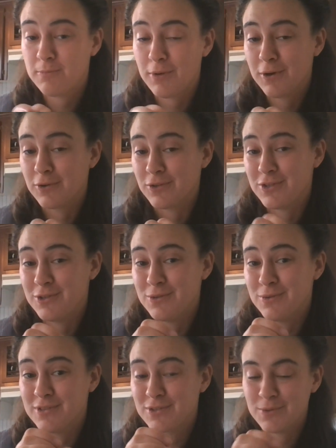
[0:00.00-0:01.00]
Part
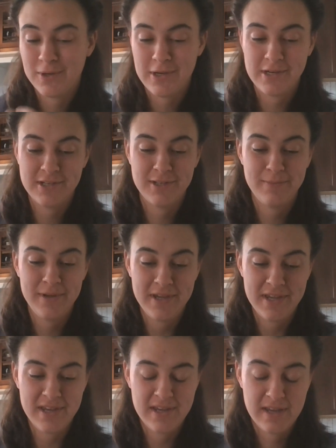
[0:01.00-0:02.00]
two is going to
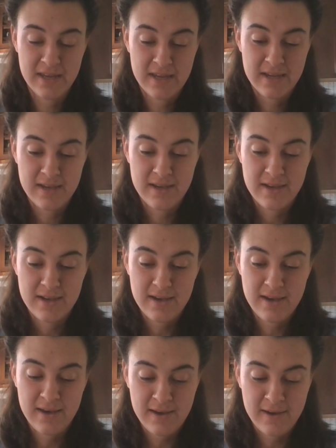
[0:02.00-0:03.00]
be
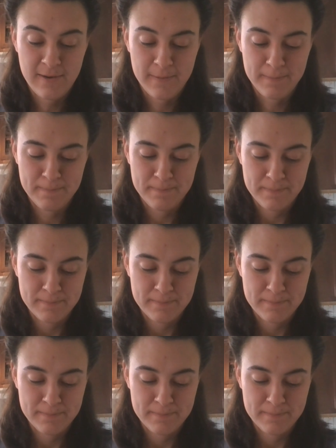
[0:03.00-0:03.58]
um,